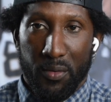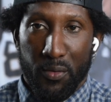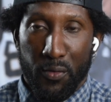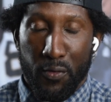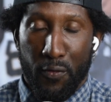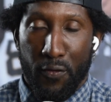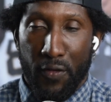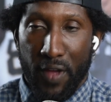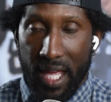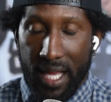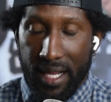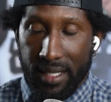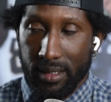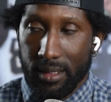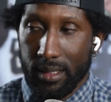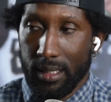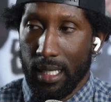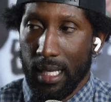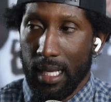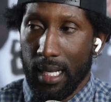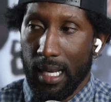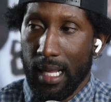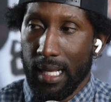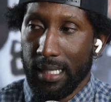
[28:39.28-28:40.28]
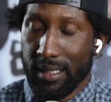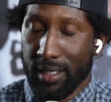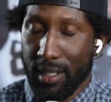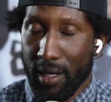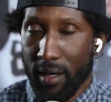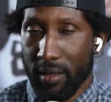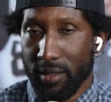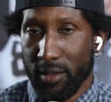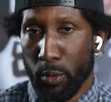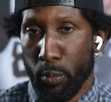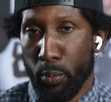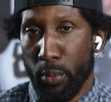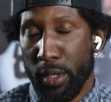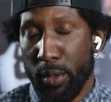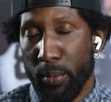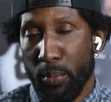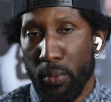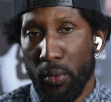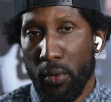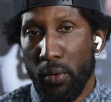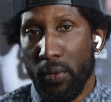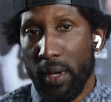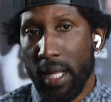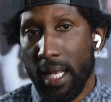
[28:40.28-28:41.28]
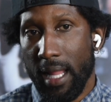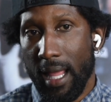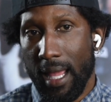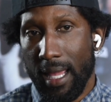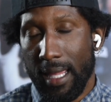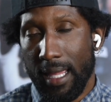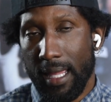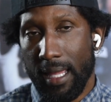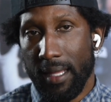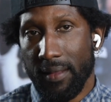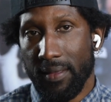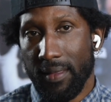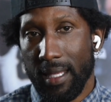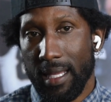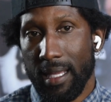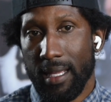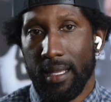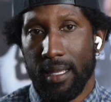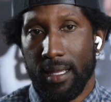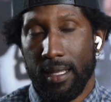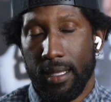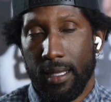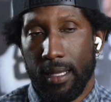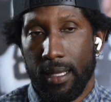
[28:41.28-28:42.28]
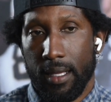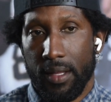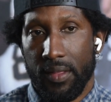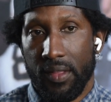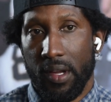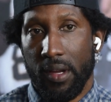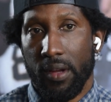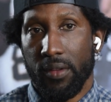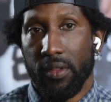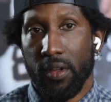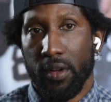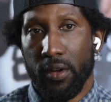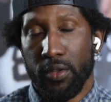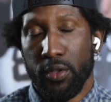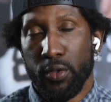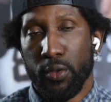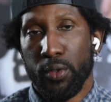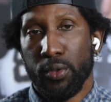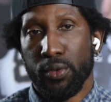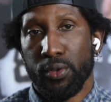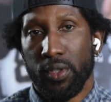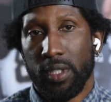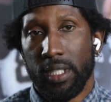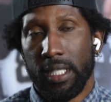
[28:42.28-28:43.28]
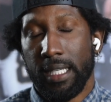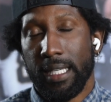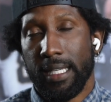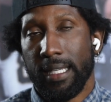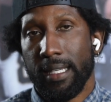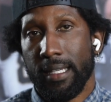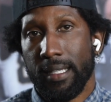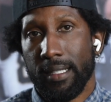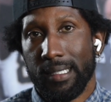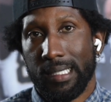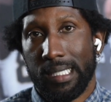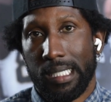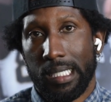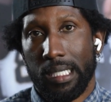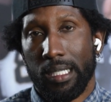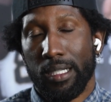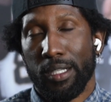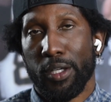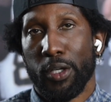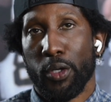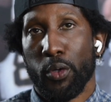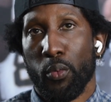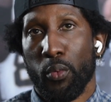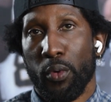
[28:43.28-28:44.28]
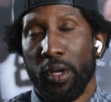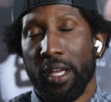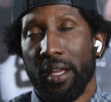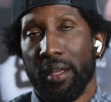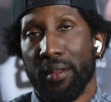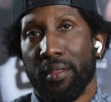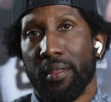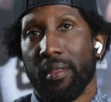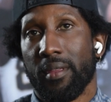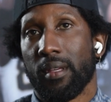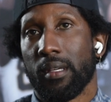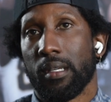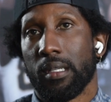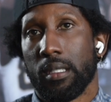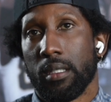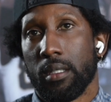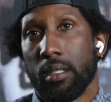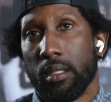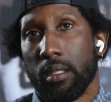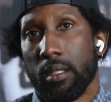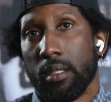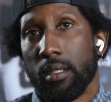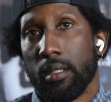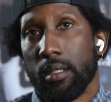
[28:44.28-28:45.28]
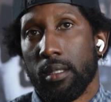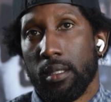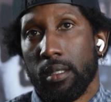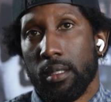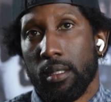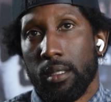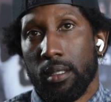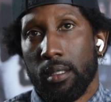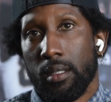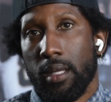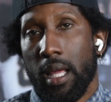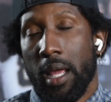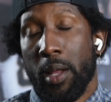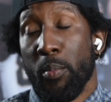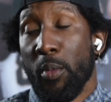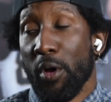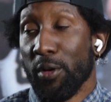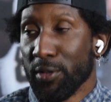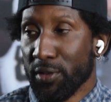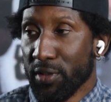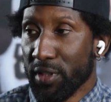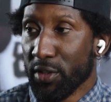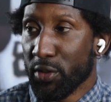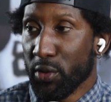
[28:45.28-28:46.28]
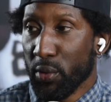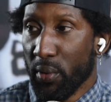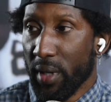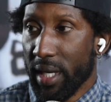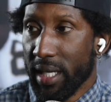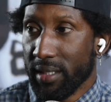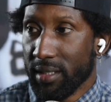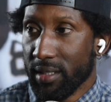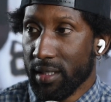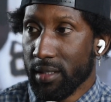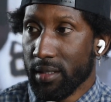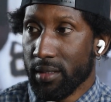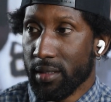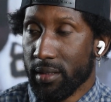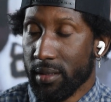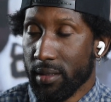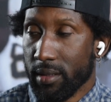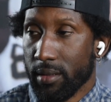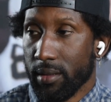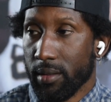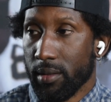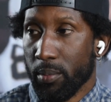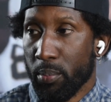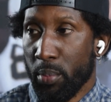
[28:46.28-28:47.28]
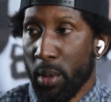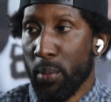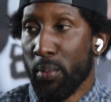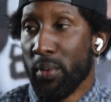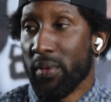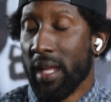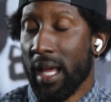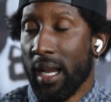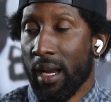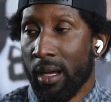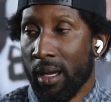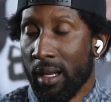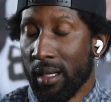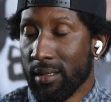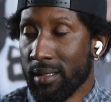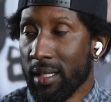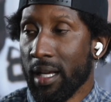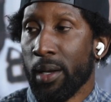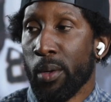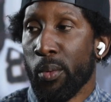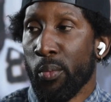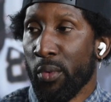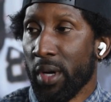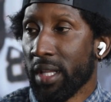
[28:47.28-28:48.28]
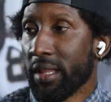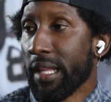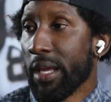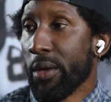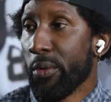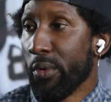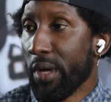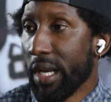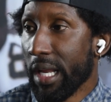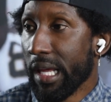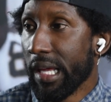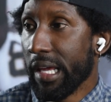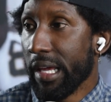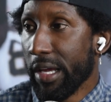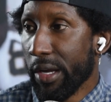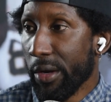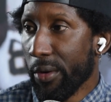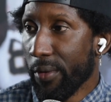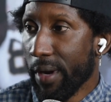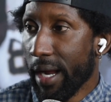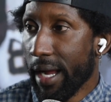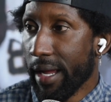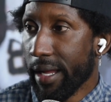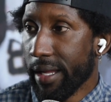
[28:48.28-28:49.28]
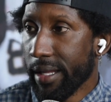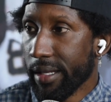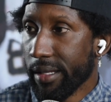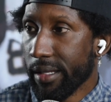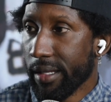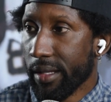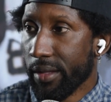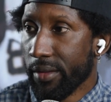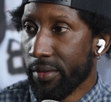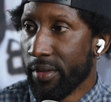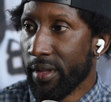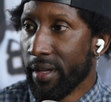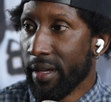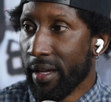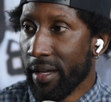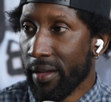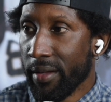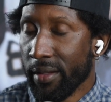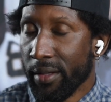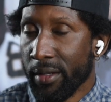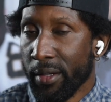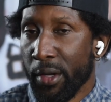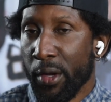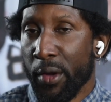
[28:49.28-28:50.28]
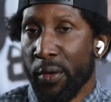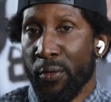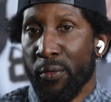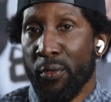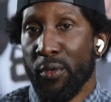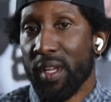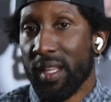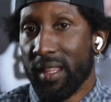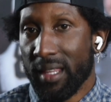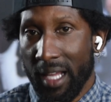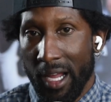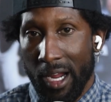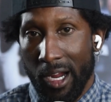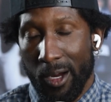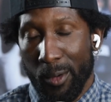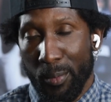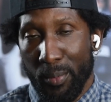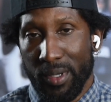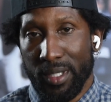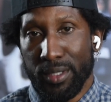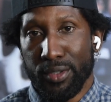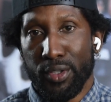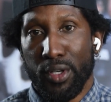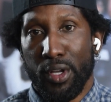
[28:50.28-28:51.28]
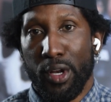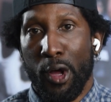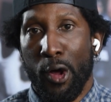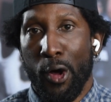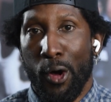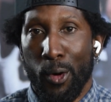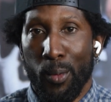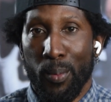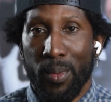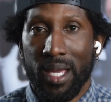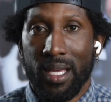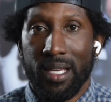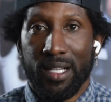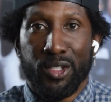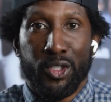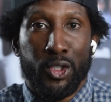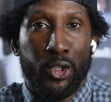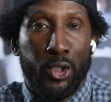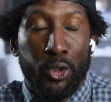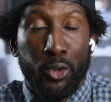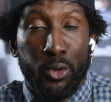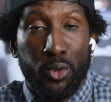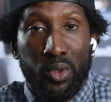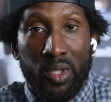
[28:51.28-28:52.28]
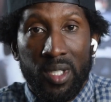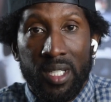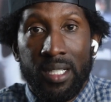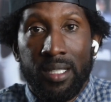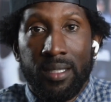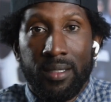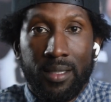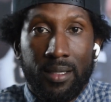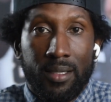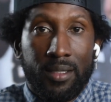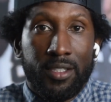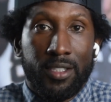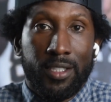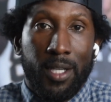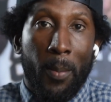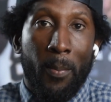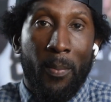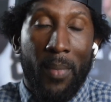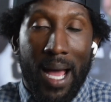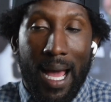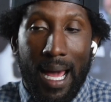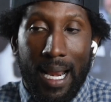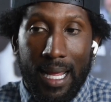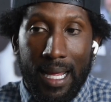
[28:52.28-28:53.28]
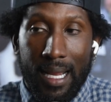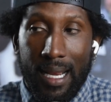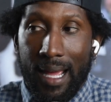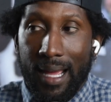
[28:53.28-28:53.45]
vent and they talk to people and they get they're usually dealing with, in most situations, people that are going to tell them what they want to hear, right? The free therapist or the homie is usually somebody